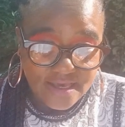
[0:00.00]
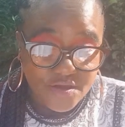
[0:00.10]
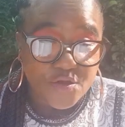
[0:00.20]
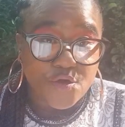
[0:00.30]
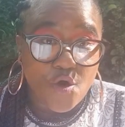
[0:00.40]

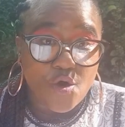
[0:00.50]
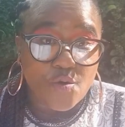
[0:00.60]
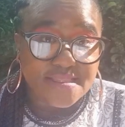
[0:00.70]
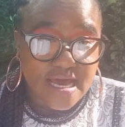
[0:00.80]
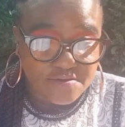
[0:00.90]
you
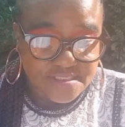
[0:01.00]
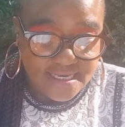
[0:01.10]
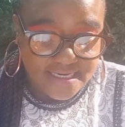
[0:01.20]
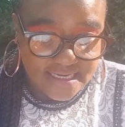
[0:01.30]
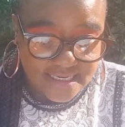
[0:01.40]
without
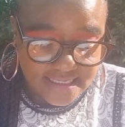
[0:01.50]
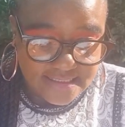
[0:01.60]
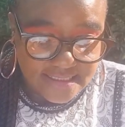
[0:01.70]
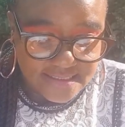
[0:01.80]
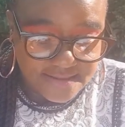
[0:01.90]
any
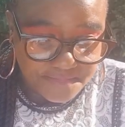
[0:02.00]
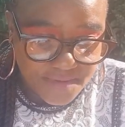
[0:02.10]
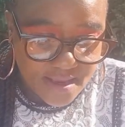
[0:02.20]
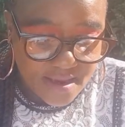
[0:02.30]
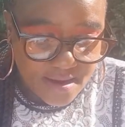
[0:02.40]
reason,
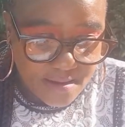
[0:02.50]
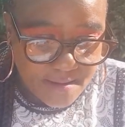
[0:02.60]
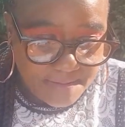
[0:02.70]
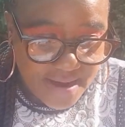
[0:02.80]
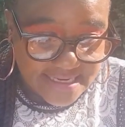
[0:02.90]
but